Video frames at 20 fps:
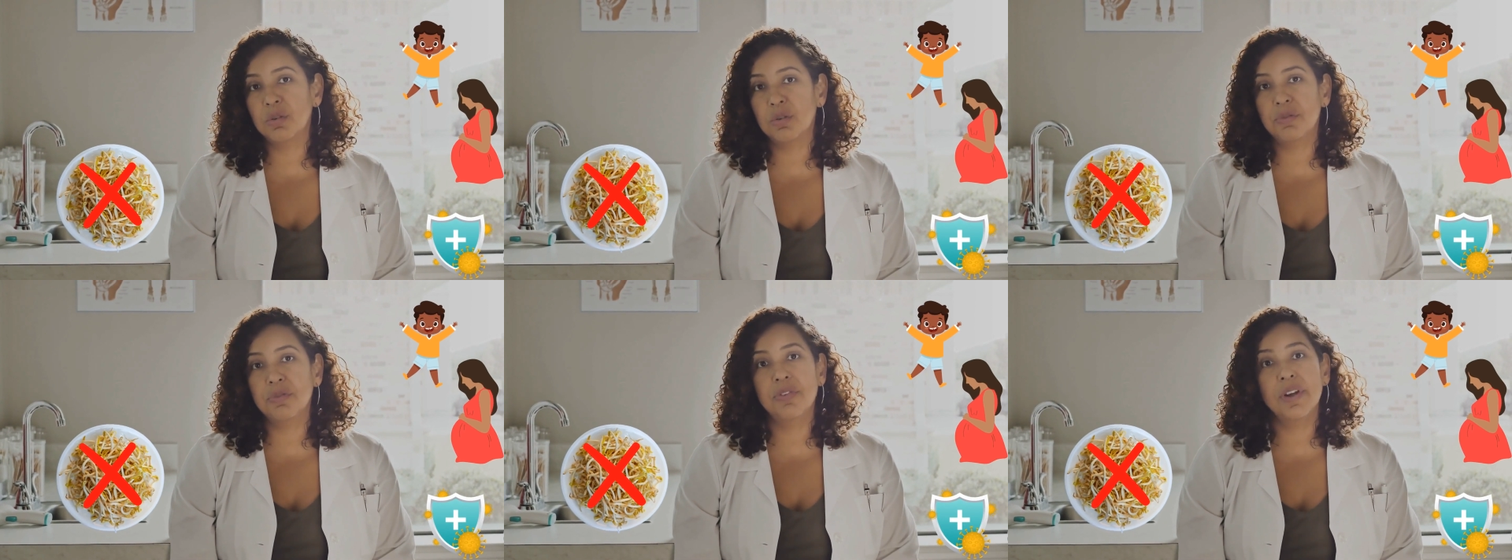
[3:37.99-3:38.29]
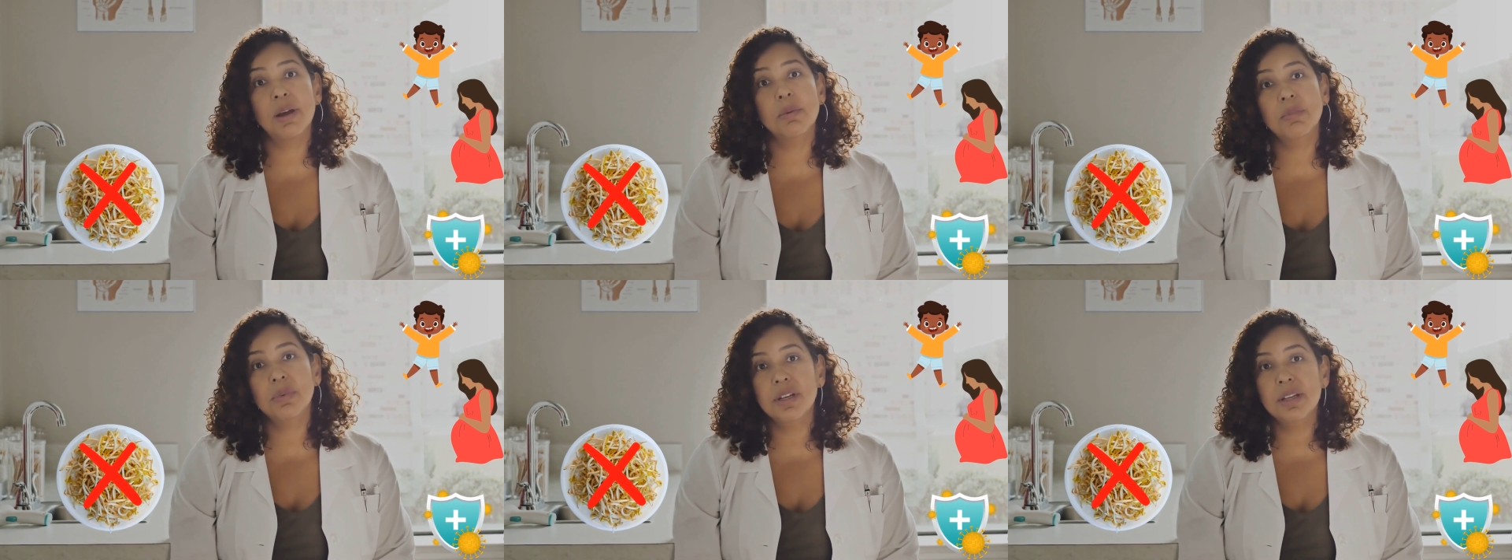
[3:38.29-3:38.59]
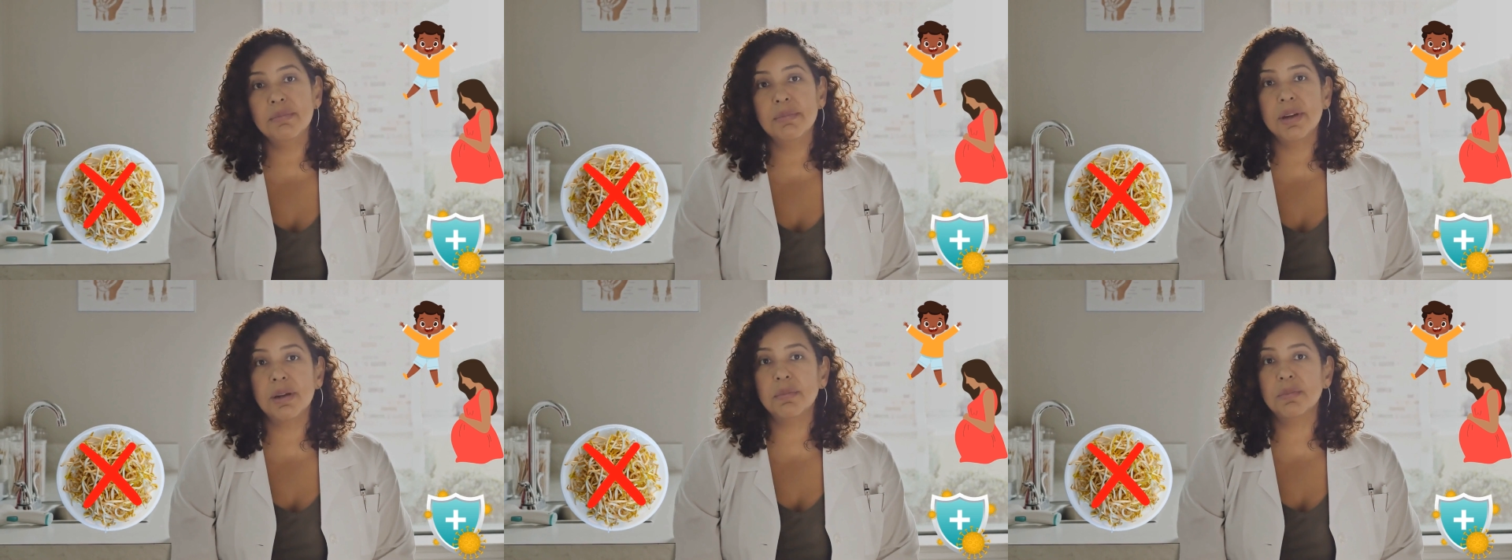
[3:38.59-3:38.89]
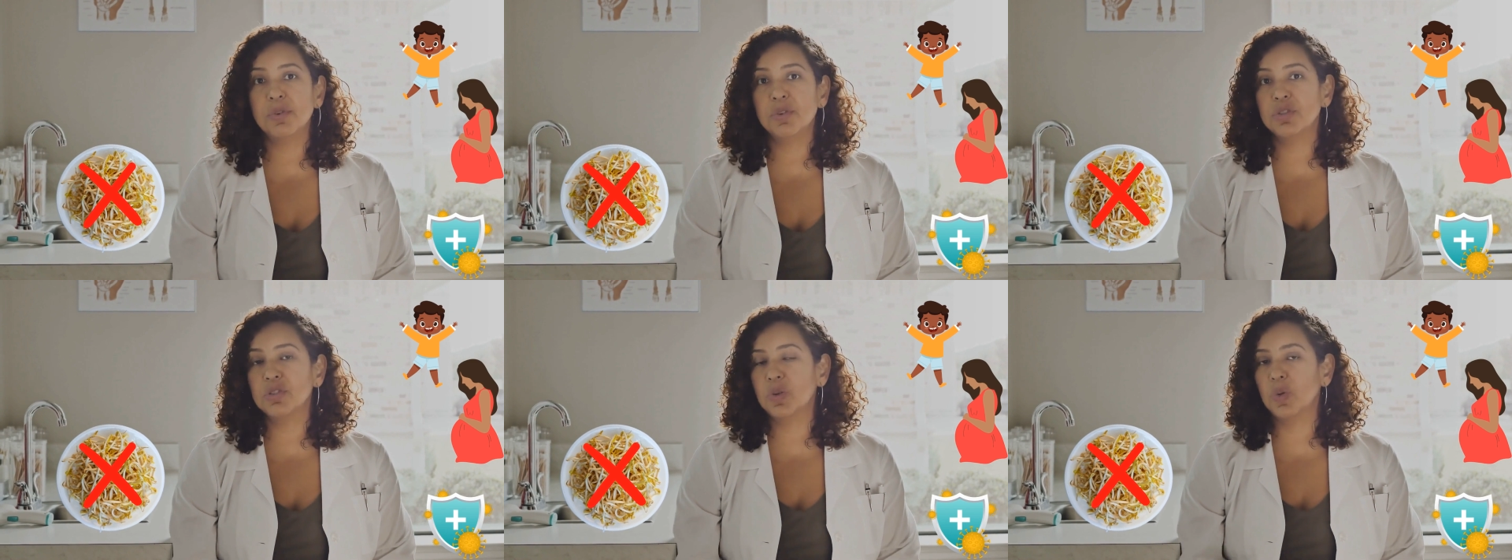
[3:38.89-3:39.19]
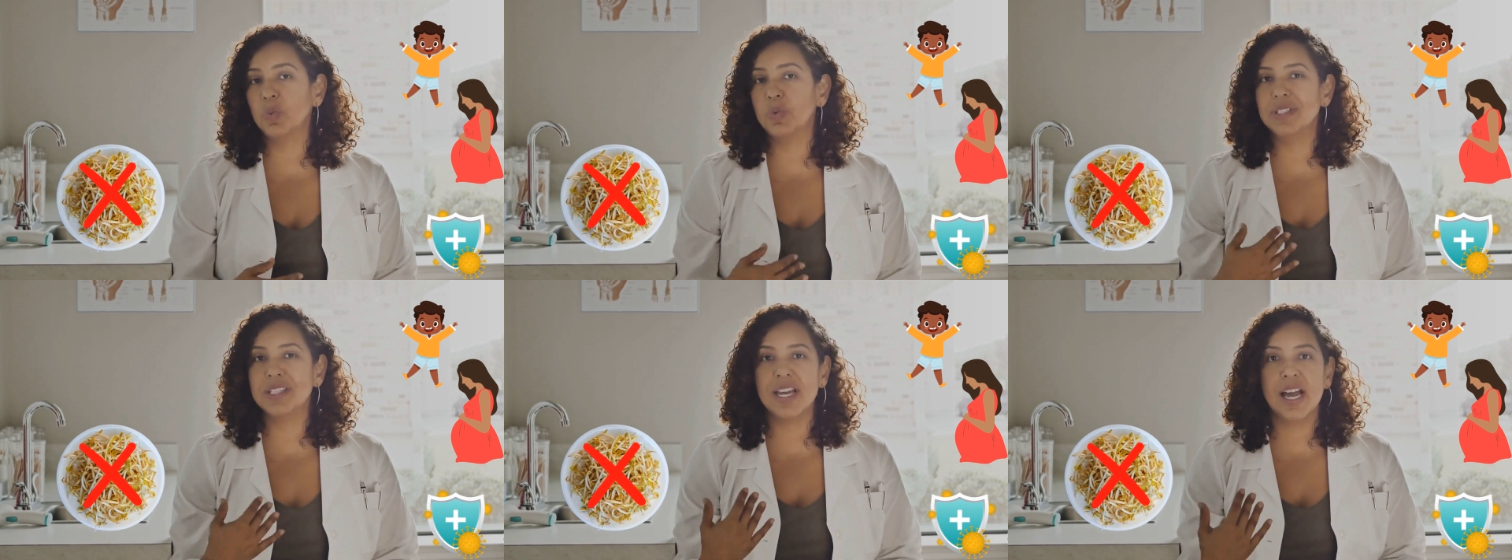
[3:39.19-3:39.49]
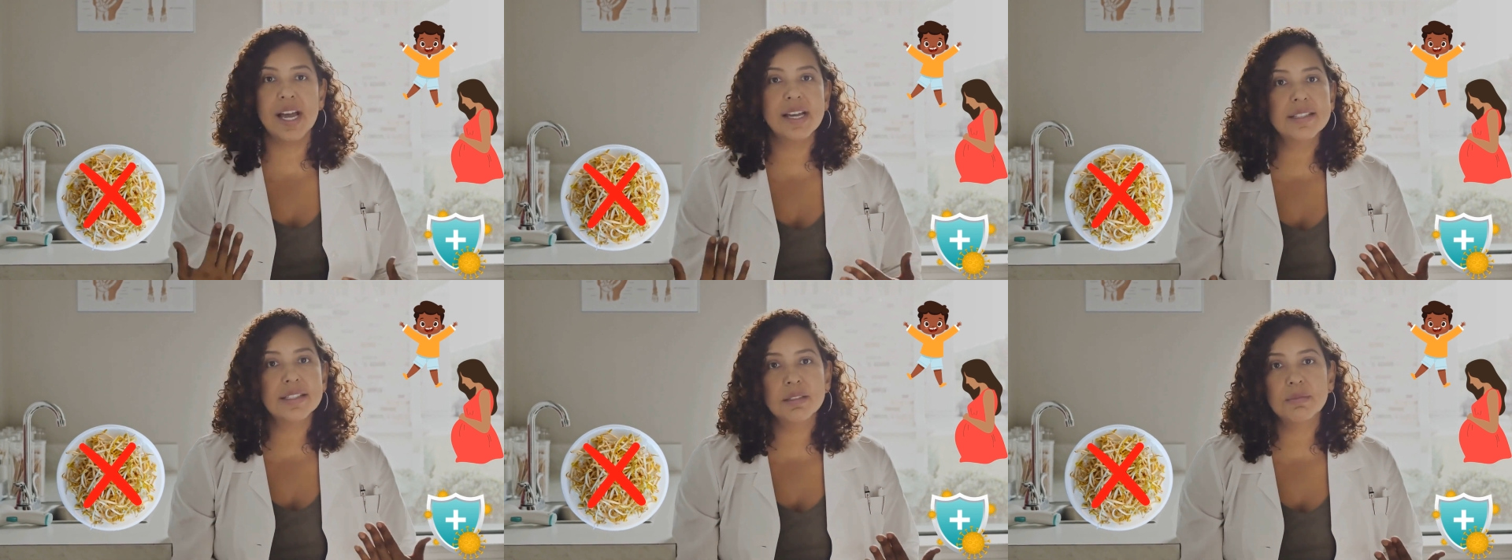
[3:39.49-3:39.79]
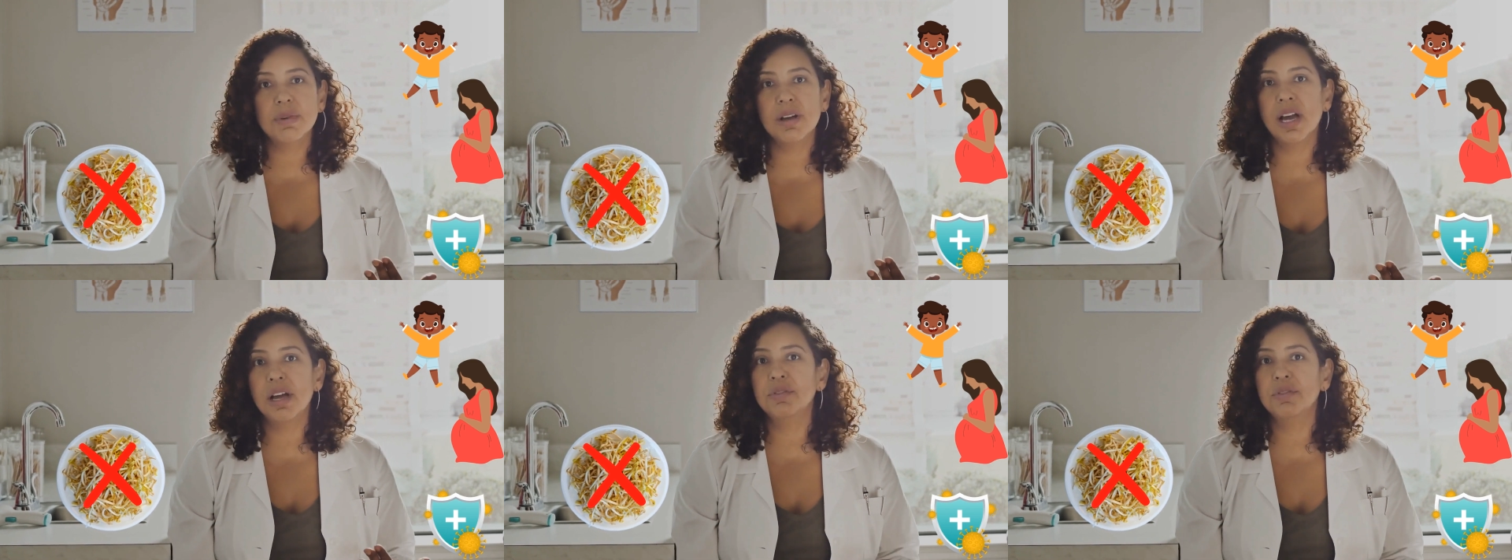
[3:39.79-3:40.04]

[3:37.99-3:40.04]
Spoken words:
compromised immune system shouldn't